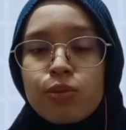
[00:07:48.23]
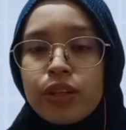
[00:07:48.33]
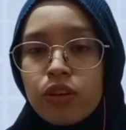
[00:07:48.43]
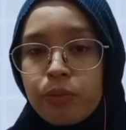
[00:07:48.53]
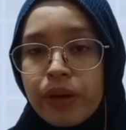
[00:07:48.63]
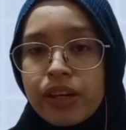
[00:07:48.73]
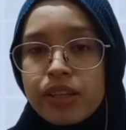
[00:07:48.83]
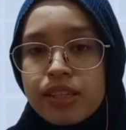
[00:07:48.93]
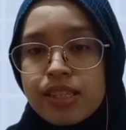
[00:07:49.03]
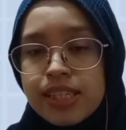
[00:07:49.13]
So when
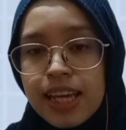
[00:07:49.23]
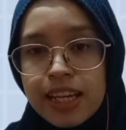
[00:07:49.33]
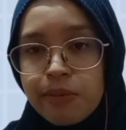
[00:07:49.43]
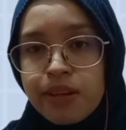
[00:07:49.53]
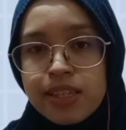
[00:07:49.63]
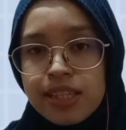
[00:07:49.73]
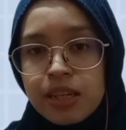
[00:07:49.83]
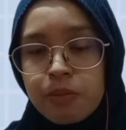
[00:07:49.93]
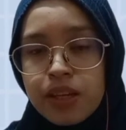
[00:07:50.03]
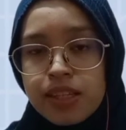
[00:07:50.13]
compared the zinc aluminum
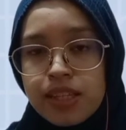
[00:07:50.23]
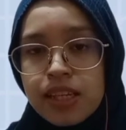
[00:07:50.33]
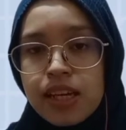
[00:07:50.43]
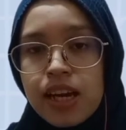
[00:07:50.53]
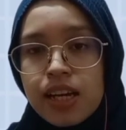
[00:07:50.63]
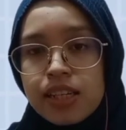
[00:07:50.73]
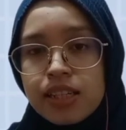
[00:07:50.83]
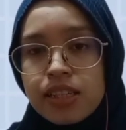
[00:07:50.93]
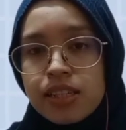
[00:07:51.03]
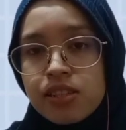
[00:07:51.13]
cinnamic acid,
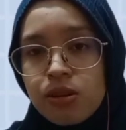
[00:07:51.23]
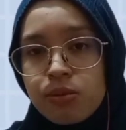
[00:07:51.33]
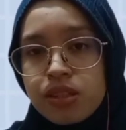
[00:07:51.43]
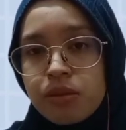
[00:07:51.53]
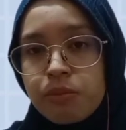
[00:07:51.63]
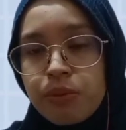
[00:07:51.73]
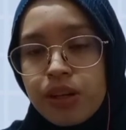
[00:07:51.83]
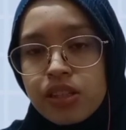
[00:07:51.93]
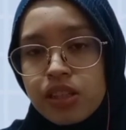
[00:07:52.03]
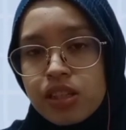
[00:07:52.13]
the desorption
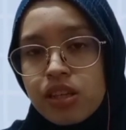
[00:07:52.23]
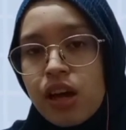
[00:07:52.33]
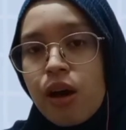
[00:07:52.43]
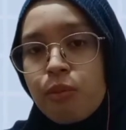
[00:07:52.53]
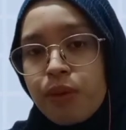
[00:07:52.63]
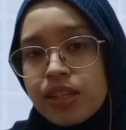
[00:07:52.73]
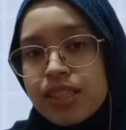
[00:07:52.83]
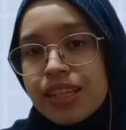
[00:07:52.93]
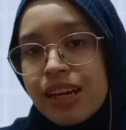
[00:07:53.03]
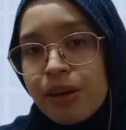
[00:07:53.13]
branch is
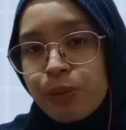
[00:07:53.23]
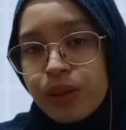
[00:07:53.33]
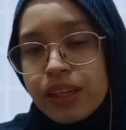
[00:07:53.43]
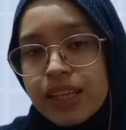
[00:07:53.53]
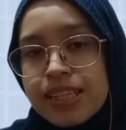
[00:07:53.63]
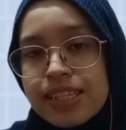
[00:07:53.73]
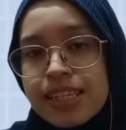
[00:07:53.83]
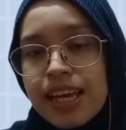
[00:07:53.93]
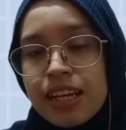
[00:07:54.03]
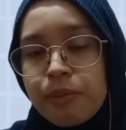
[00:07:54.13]
much narrower in
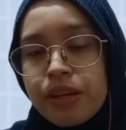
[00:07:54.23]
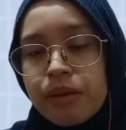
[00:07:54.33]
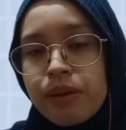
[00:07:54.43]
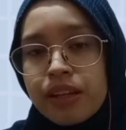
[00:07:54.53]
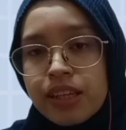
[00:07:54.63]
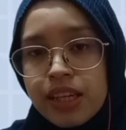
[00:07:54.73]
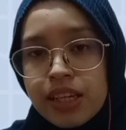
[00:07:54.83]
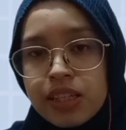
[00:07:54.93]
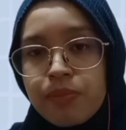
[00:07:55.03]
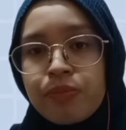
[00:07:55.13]
zinc aluminum
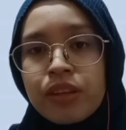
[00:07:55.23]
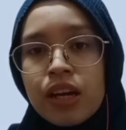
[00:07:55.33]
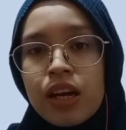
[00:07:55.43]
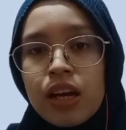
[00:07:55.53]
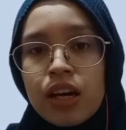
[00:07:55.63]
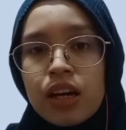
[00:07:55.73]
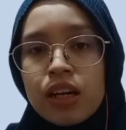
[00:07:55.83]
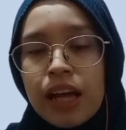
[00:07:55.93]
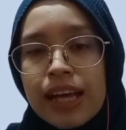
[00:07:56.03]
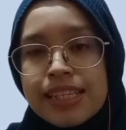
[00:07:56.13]
LDH.
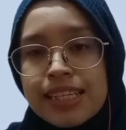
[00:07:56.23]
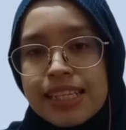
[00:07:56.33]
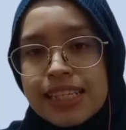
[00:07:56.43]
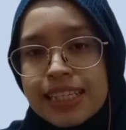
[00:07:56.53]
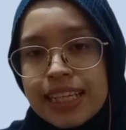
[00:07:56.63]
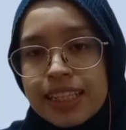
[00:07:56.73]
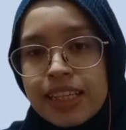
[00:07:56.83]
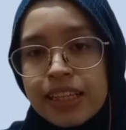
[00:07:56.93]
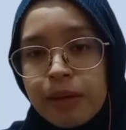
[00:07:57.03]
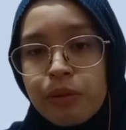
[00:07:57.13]
As indicated
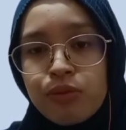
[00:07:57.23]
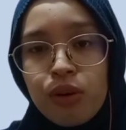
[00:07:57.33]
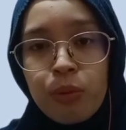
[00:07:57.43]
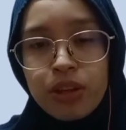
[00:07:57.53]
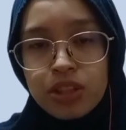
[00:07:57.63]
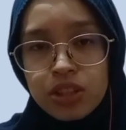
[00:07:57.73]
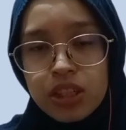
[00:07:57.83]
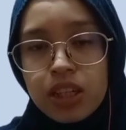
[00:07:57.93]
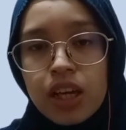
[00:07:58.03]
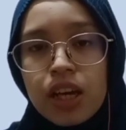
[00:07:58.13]
in table
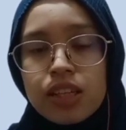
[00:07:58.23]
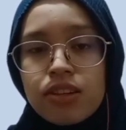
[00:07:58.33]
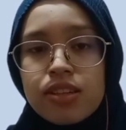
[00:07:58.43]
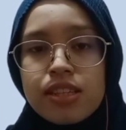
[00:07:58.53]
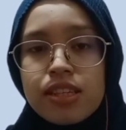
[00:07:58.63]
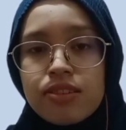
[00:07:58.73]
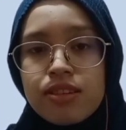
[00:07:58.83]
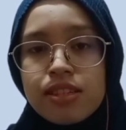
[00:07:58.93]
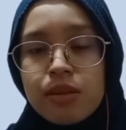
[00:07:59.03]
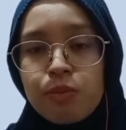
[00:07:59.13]
4.3, there is
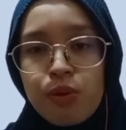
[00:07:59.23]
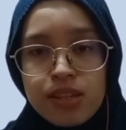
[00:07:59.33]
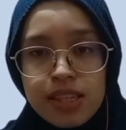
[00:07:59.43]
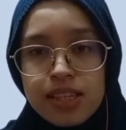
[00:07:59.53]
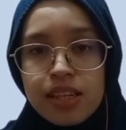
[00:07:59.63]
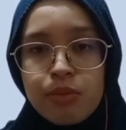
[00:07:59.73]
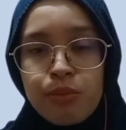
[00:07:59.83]
increase in pore size